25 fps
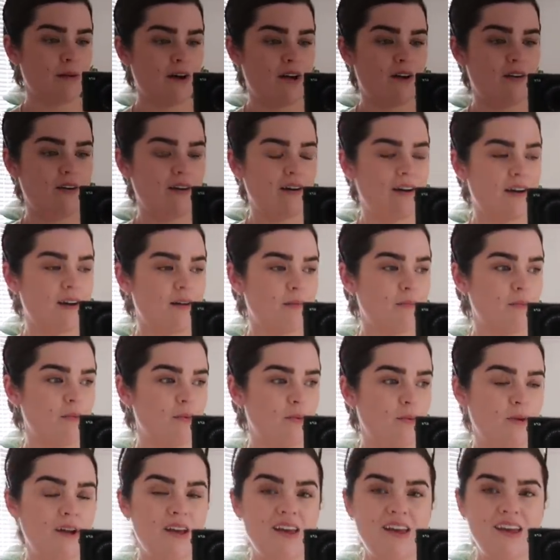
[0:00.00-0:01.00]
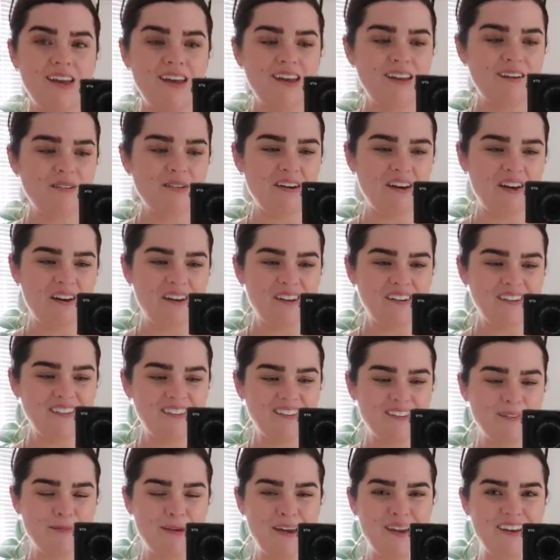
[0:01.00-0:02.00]
about. We're going
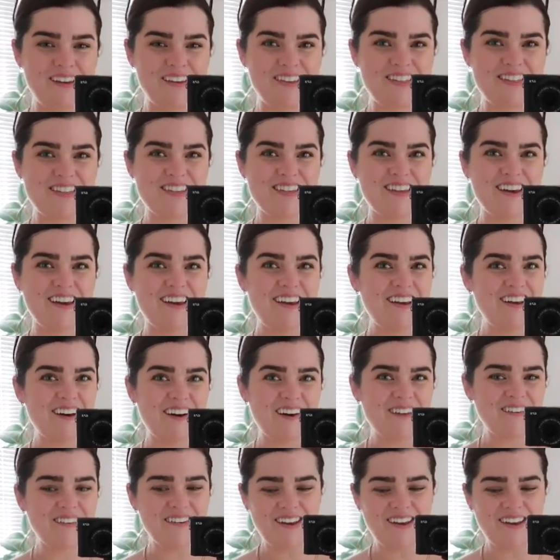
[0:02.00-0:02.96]
to the beach. Oh